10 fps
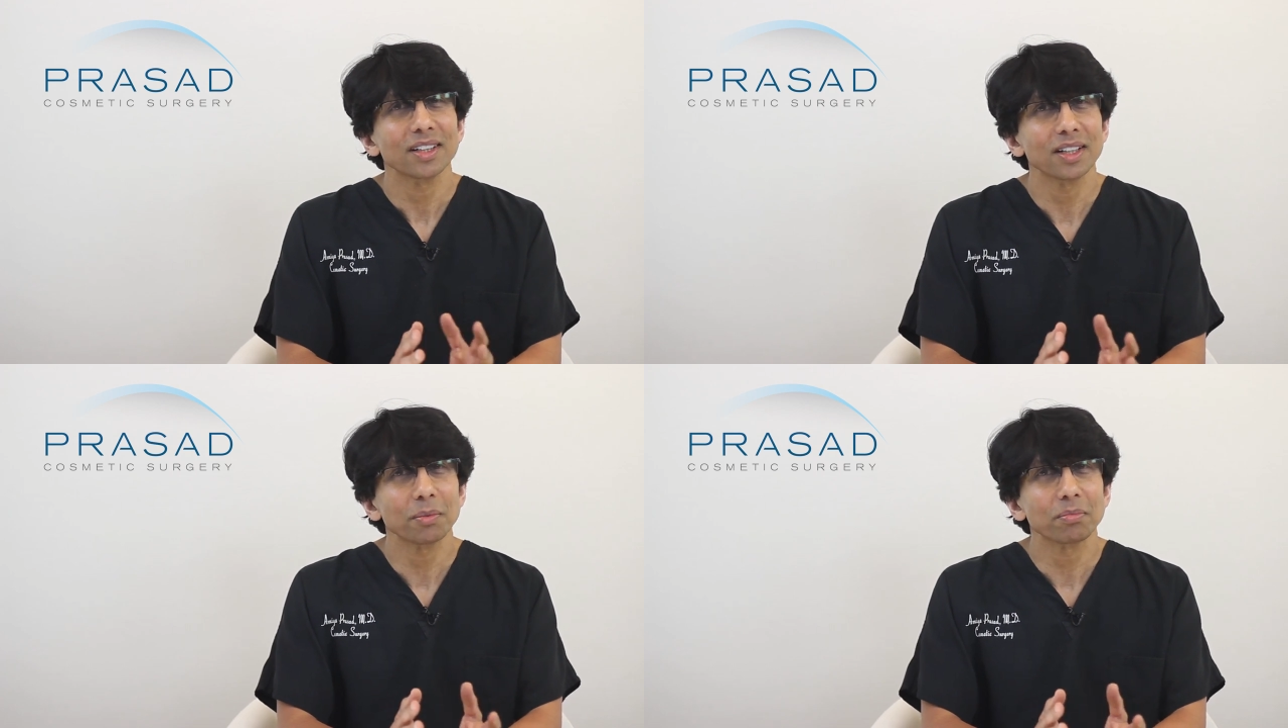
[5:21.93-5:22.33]

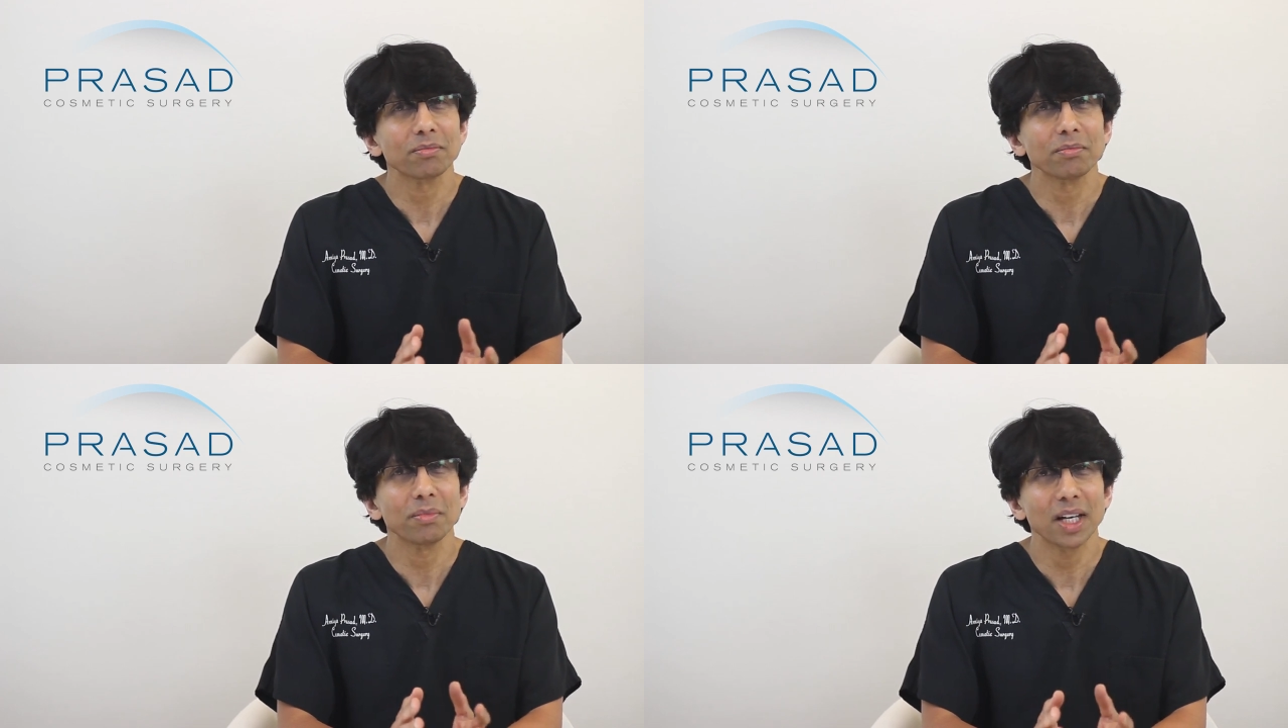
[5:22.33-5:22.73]
the
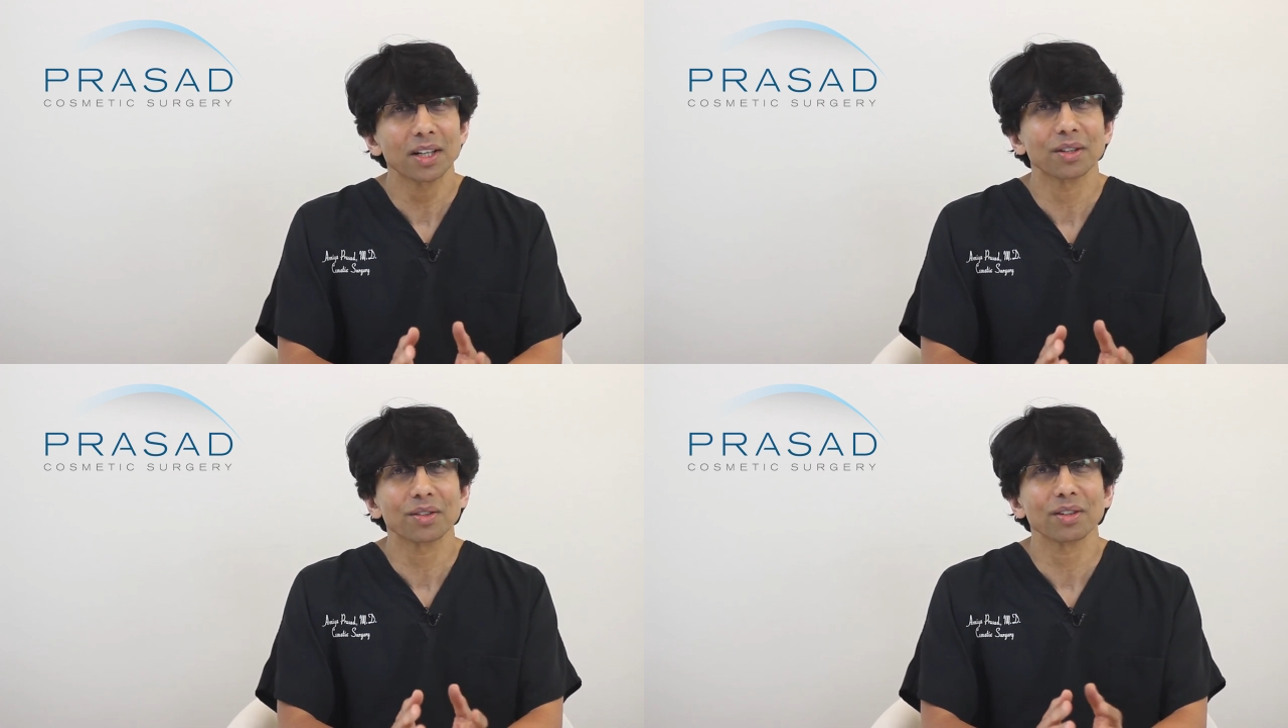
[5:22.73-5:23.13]

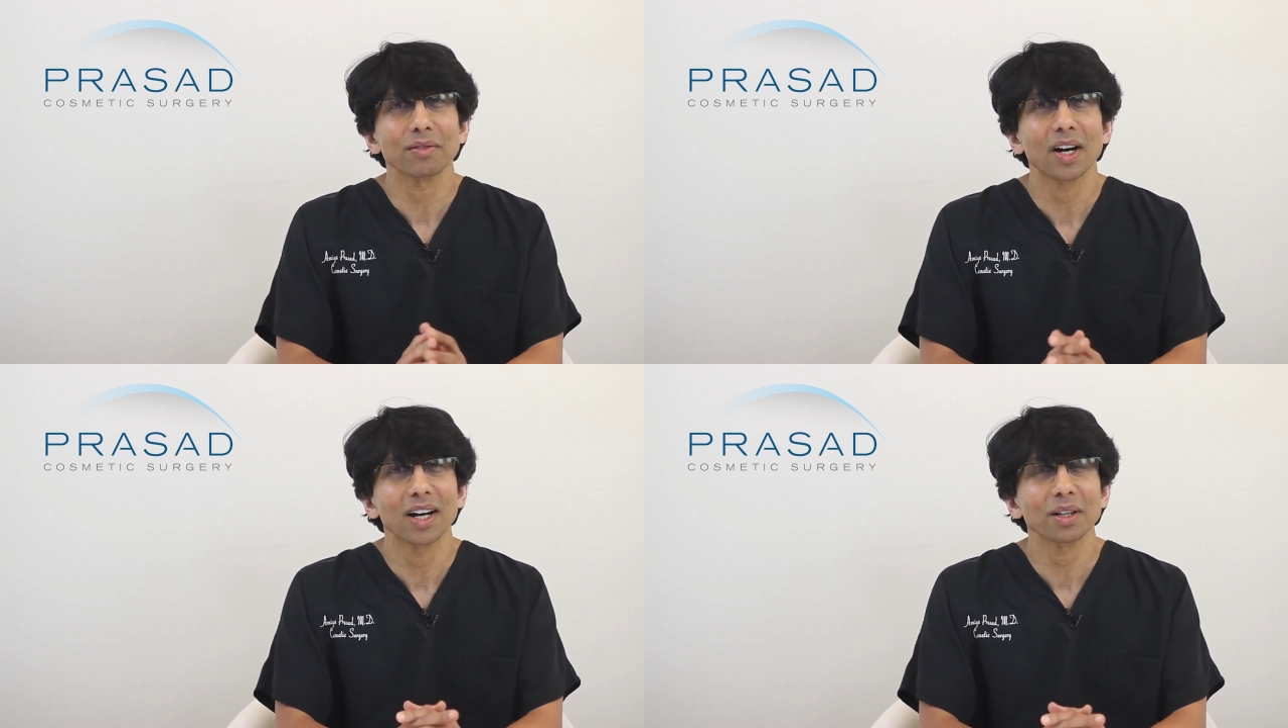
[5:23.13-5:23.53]
makers
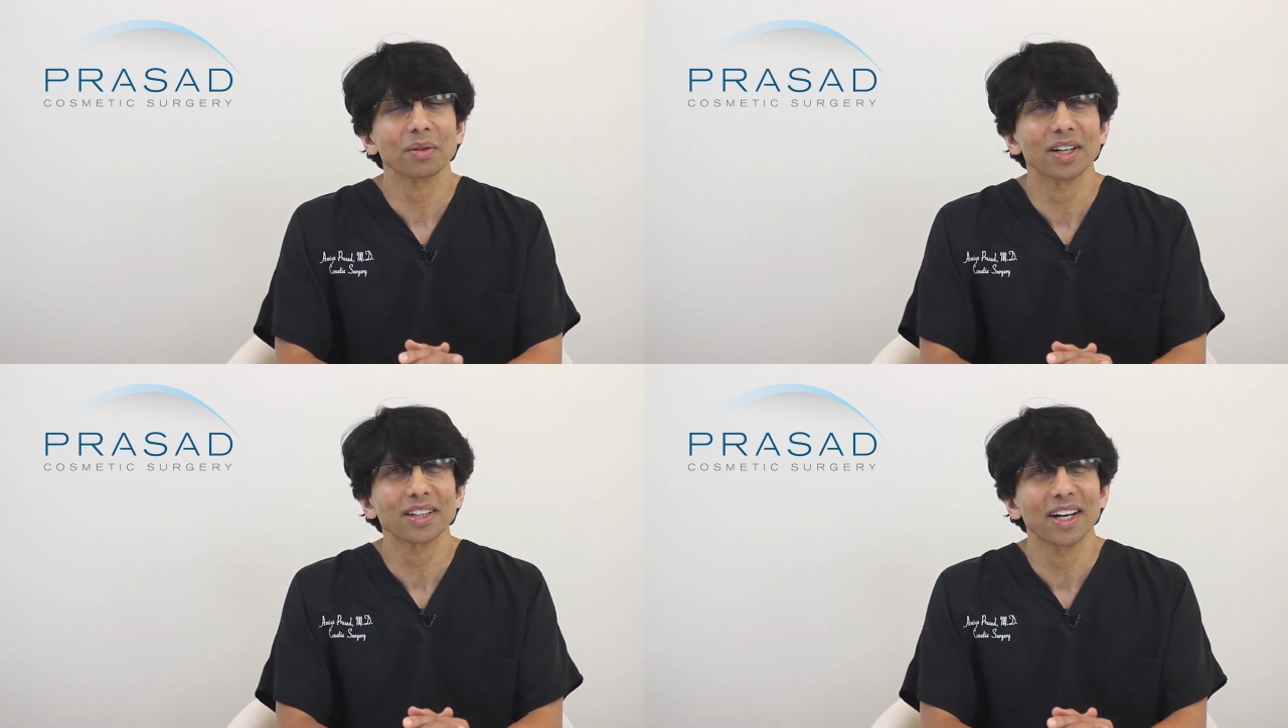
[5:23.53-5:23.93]
of
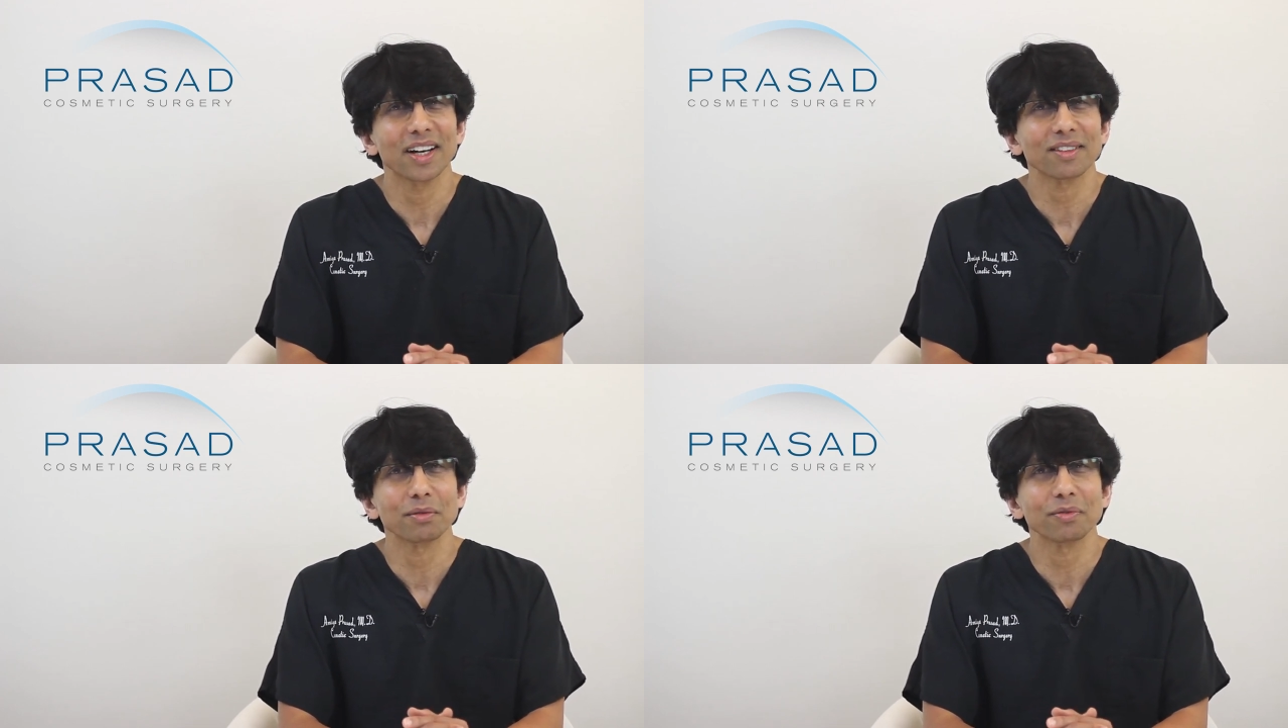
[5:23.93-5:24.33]
hyaluronic
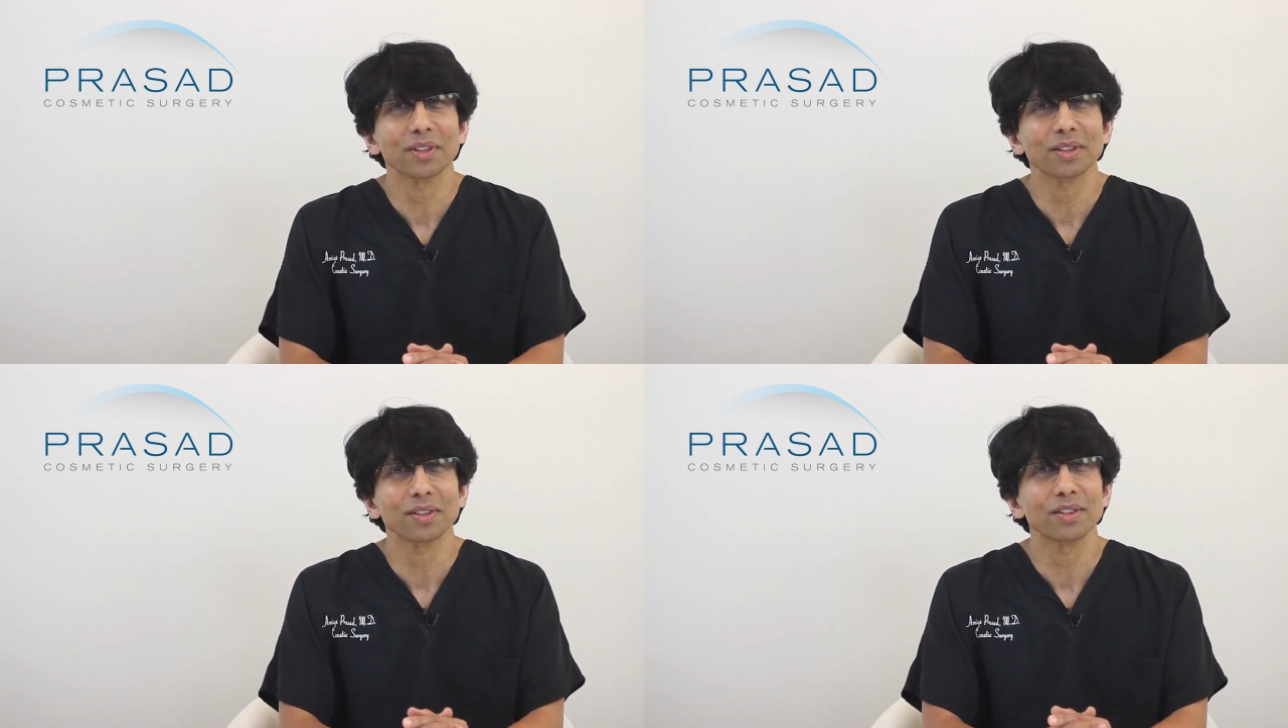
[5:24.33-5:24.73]
acid
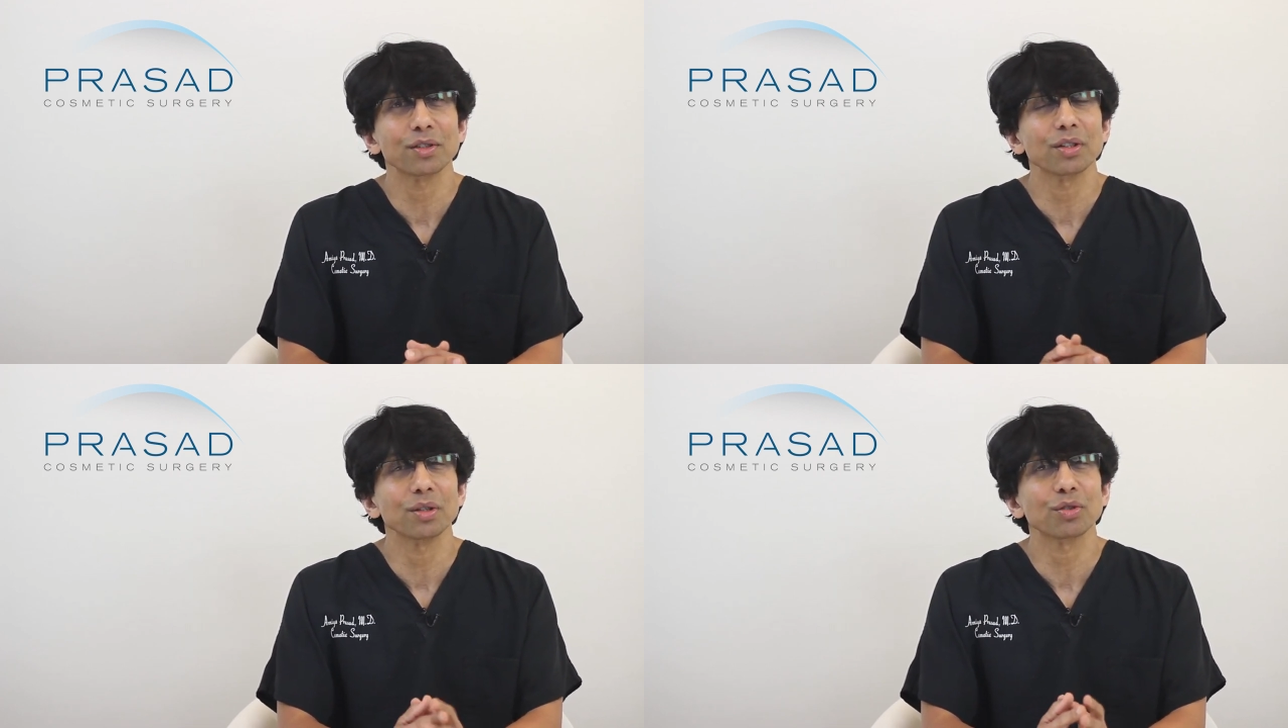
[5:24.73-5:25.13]
fillers
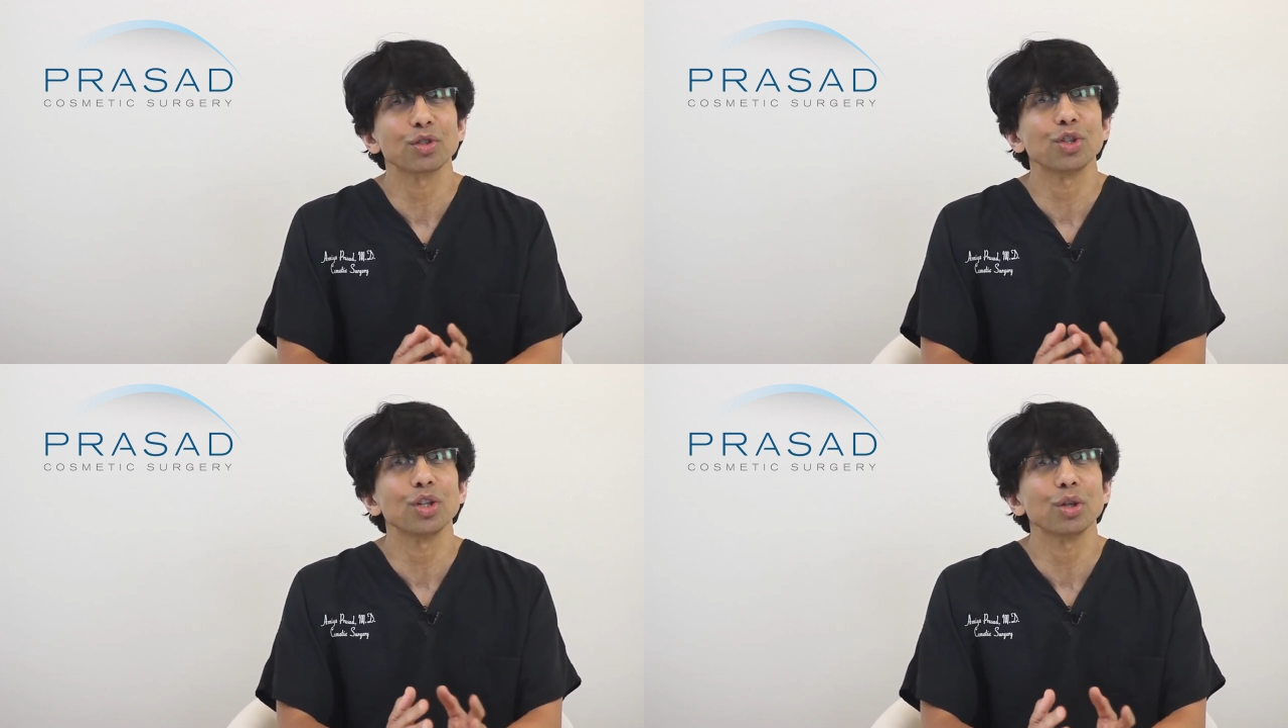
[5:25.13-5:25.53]

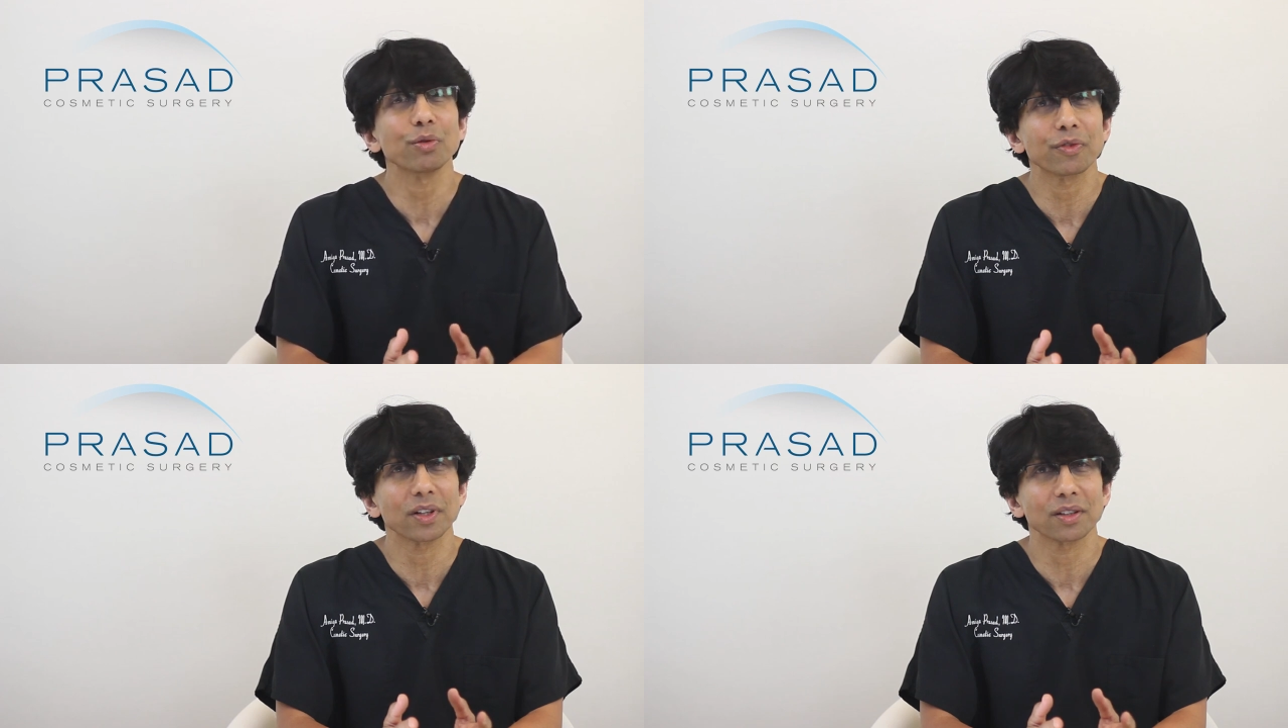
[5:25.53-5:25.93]
introduced new
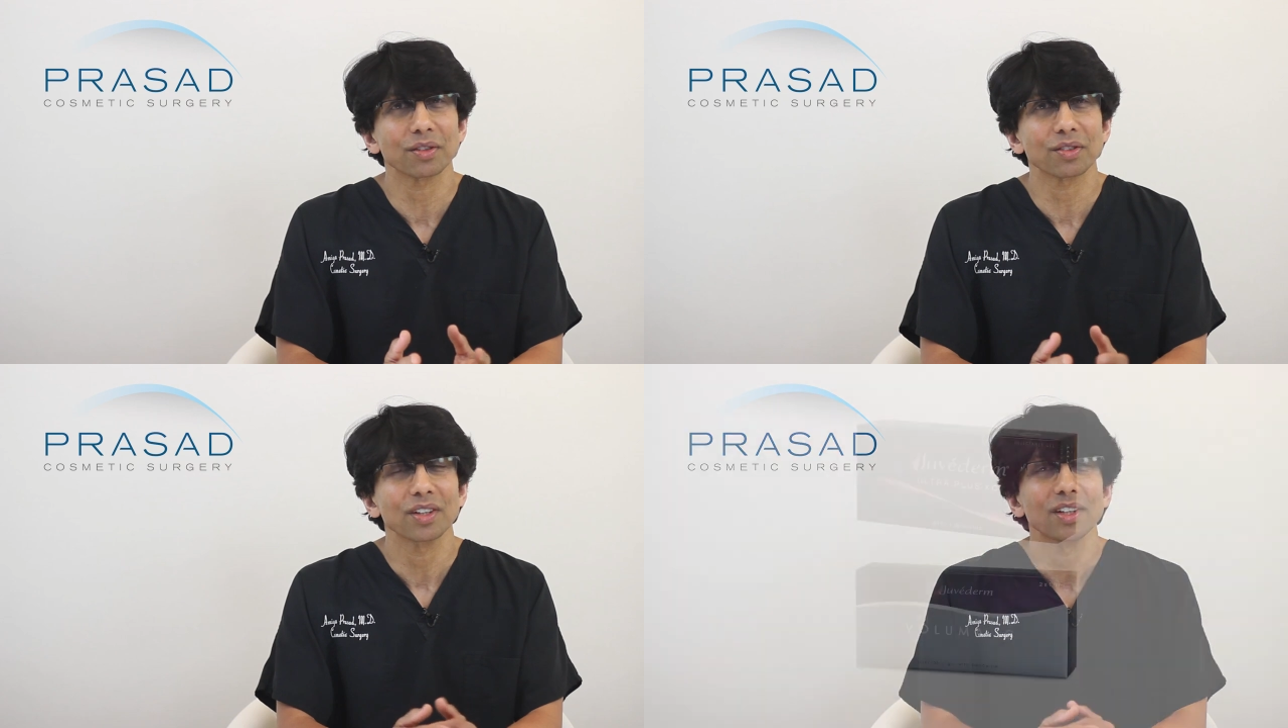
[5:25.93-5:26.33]
fillers